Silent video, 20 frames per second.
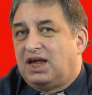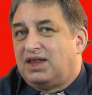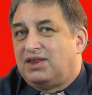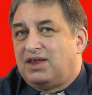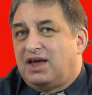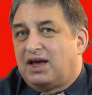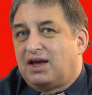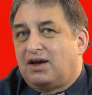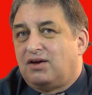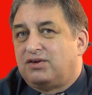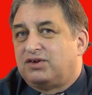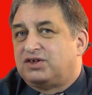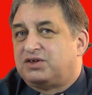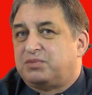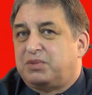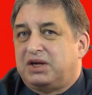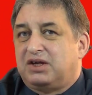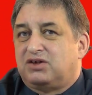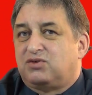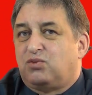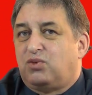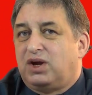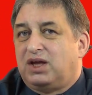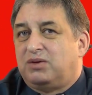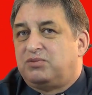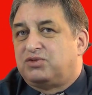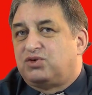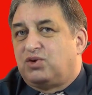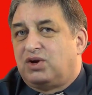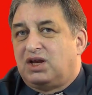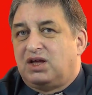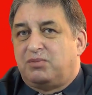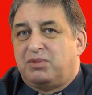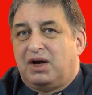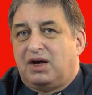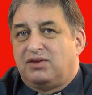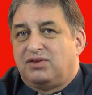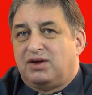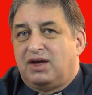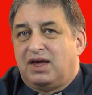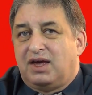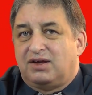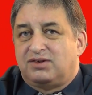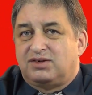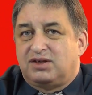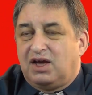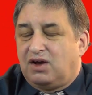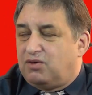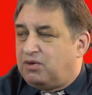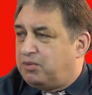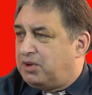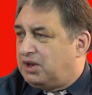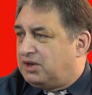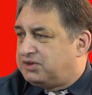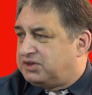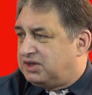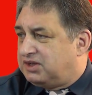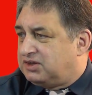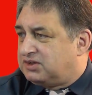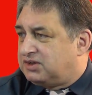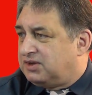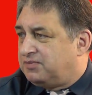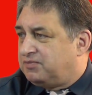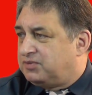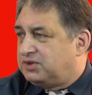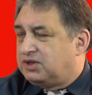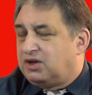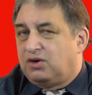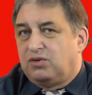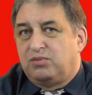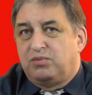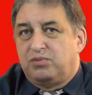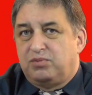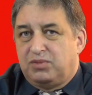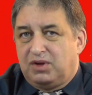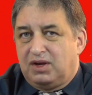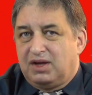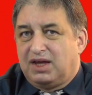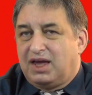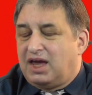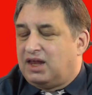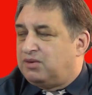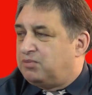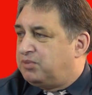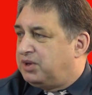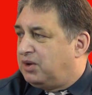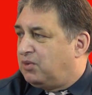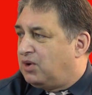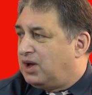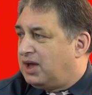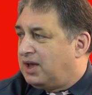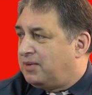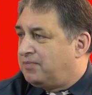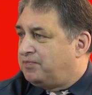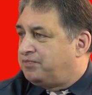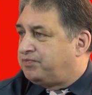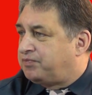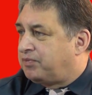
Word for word: that kind of speaks reams really about their S E O abilities. So again, beware.